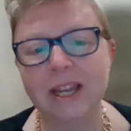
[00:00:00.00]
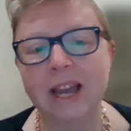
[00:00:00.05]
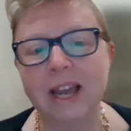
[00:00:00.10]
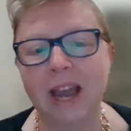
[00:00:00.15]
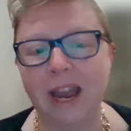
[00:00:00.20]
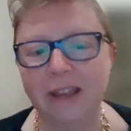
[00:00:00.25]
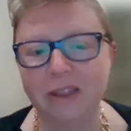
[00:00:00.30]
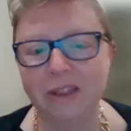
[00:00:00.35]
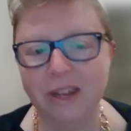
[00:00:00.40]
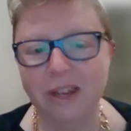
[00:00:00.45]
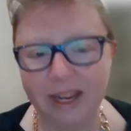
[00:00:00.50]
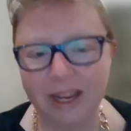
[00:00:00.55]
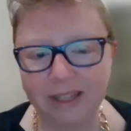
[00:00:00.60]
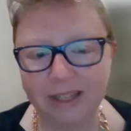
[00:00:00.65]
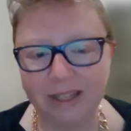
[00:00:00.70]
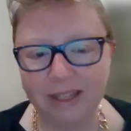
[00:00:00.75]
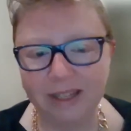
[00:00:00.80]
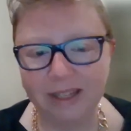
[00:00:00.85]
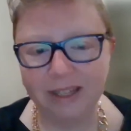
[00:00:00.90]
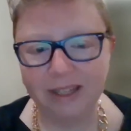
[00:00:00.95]
And the next
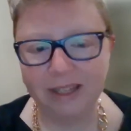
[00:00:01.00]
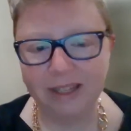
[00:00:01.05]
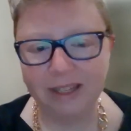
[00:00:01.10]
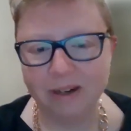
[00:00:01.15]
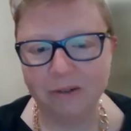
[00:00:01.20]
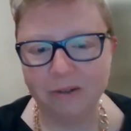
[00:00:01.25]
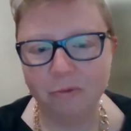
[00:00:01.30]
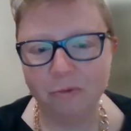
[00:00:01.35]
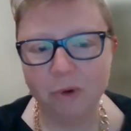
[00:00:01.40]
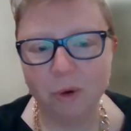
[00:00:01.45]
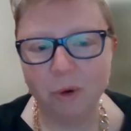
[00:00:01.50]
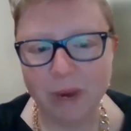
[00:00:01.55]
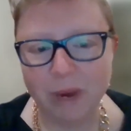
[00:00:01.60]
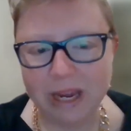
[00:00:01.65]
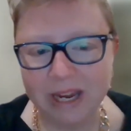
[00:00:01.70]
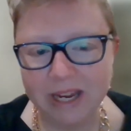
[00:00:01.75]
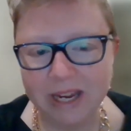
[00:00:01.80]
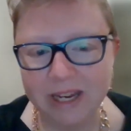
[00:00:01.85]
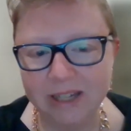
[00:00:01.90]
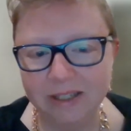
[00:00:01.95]
webinar will
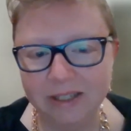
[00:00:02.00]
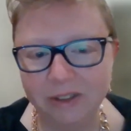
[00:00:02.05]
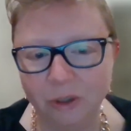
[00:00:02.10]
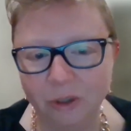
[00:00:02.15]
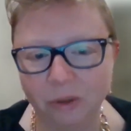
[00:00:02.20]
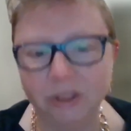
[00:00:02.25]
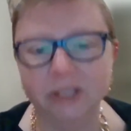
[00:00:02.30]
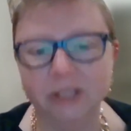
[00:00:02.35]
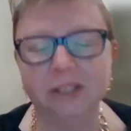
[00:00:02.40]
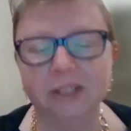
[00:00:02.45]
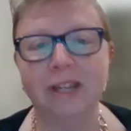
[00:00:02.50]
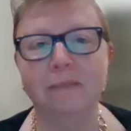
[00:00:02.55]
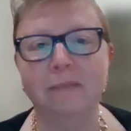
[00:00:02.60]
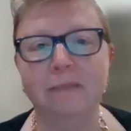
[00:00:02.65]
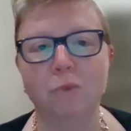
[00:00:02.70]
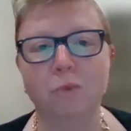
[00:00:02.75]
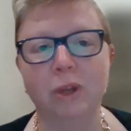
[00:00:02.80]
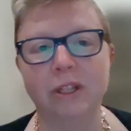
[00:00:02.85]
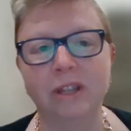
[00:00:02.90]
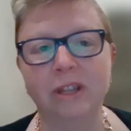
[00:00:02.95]
be Dr. Tim
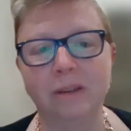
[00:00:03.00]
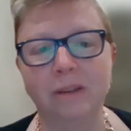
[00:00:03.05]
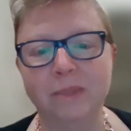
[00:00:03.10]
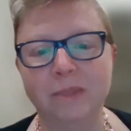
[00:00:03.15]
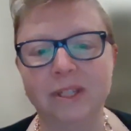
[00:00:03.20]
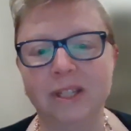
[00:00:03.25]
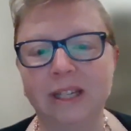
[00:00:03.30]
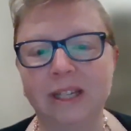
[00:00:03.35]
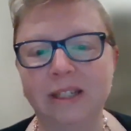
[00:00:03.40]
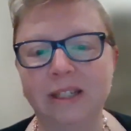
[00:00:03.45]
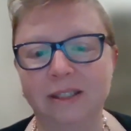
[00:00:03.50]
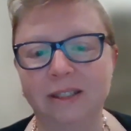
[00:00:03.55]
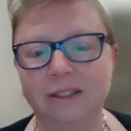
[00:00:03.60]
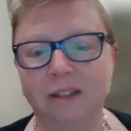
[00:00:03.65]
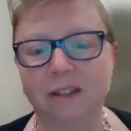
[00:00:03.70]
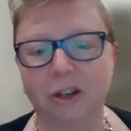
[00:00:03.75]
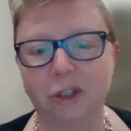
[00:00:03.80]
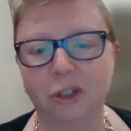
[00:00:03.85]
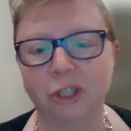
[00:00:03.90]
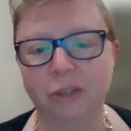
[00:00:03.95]
Williams in
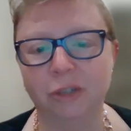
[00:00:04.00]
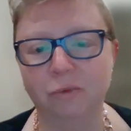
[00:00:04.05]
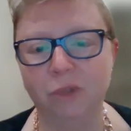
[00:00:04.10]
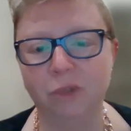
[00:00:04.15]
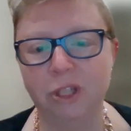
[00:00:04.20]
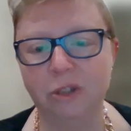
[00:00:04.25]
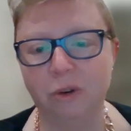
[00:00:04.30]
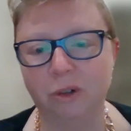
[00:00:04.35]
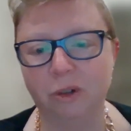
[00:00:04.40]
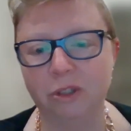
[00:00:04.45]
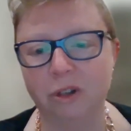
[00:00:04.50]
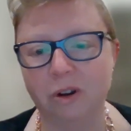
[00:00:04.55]
discussion with Dr.